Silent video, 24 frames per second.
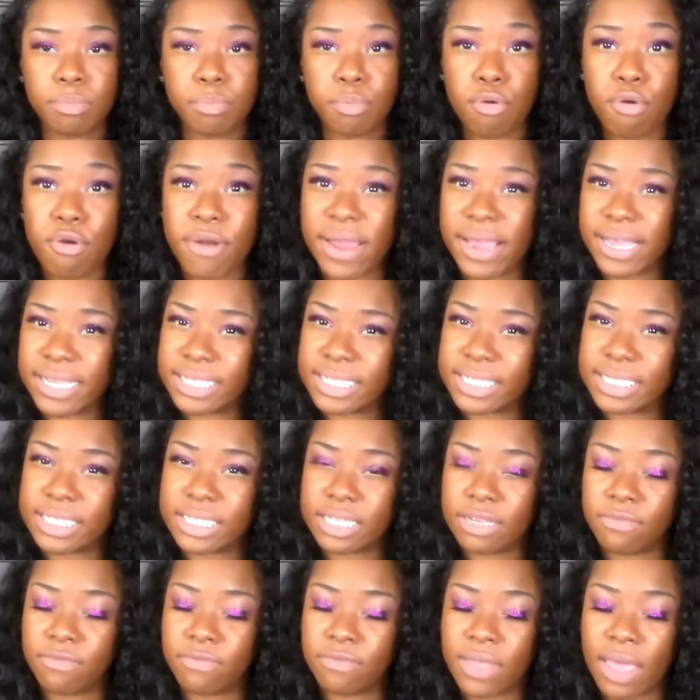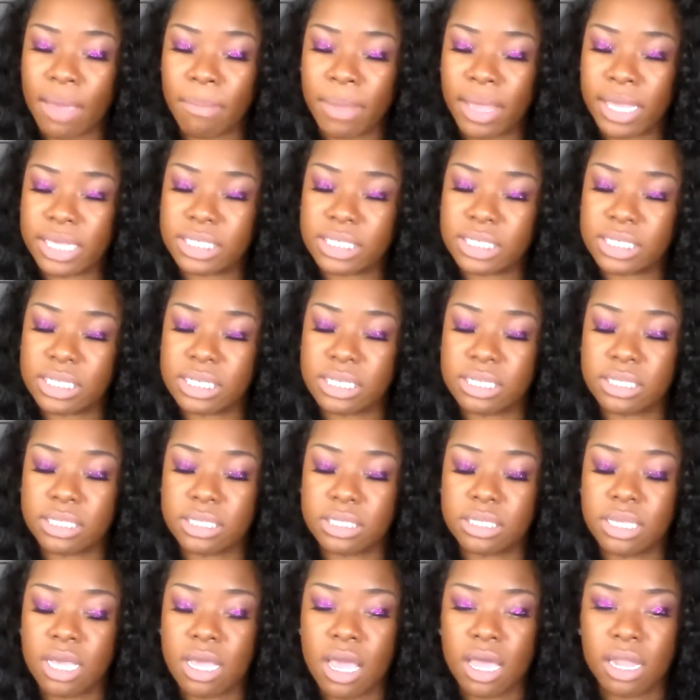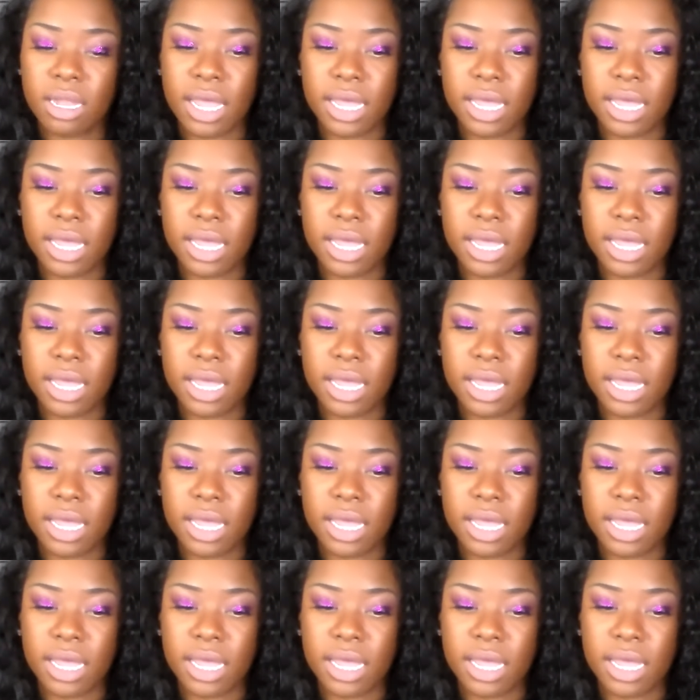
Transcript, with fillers: pressed, if that makes sense.